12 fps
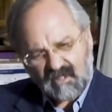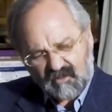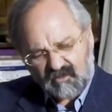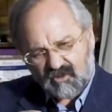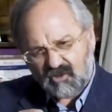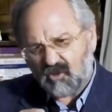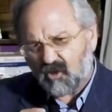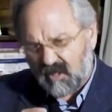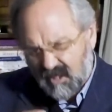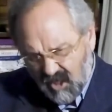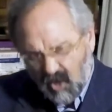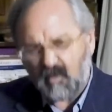In other words, you start
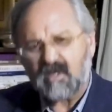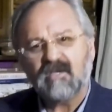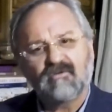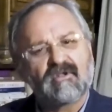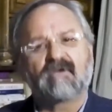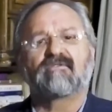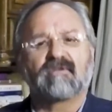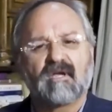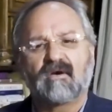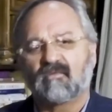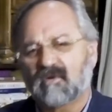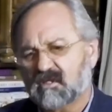knowing you don't
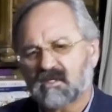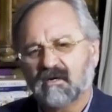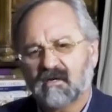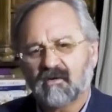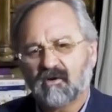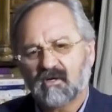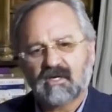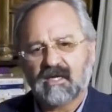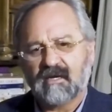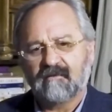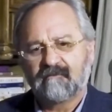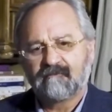know what's going on
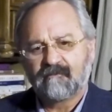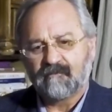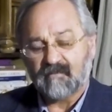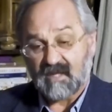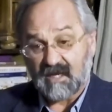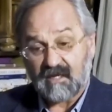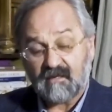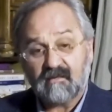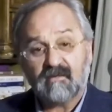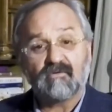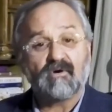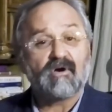here. Then